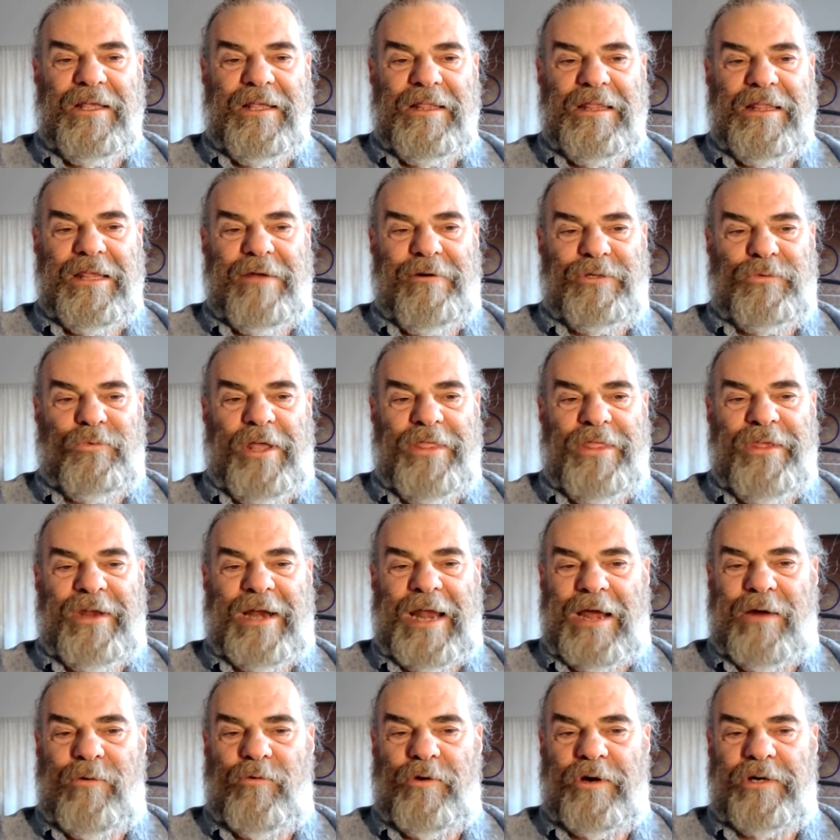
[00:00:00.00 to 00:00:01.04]
There was one that
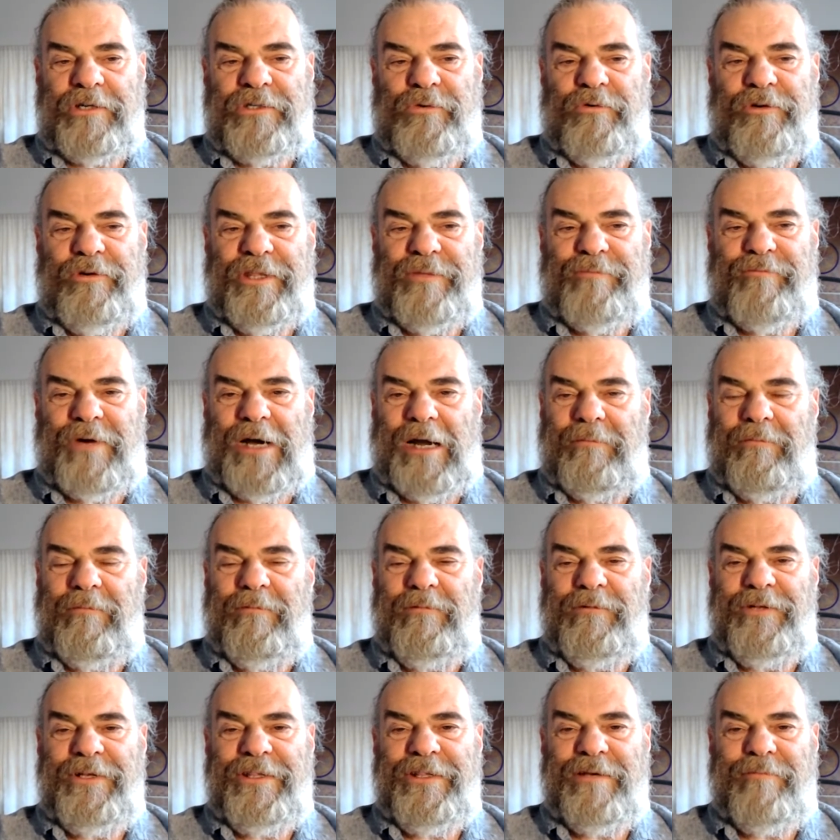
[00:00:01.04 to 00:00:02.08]
I worked with
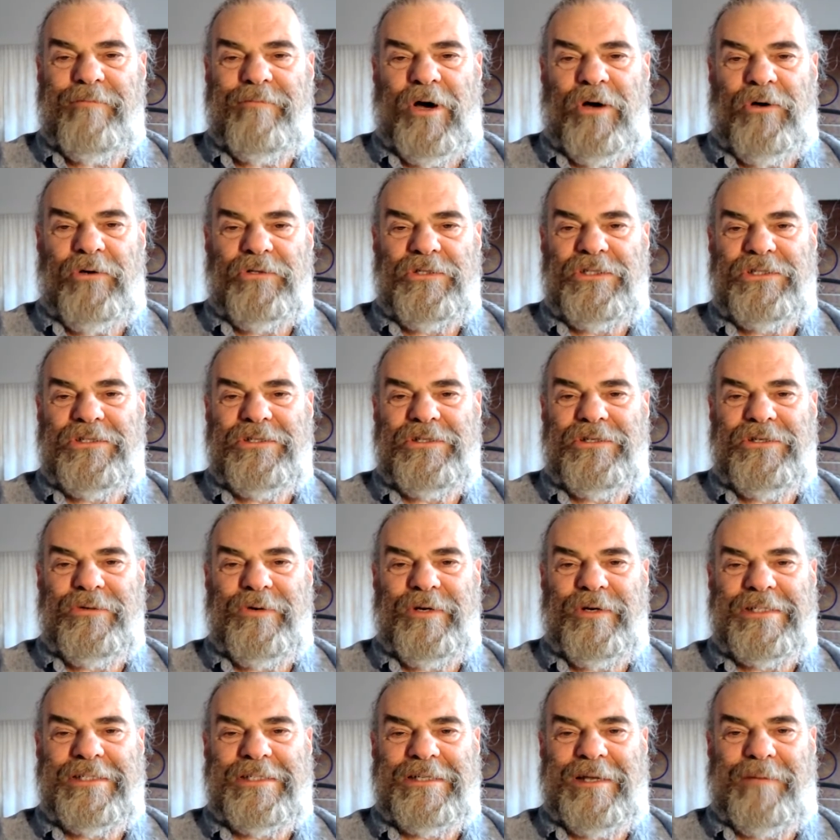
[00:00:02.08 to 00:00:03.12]
probably the most, who
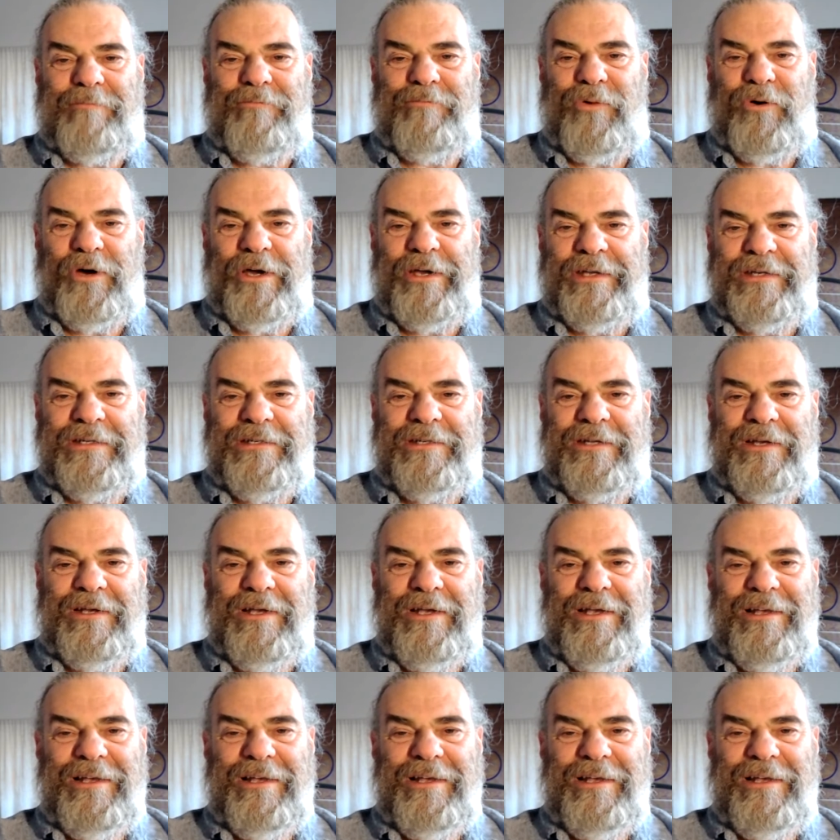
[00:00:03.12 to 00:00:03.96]
at some point,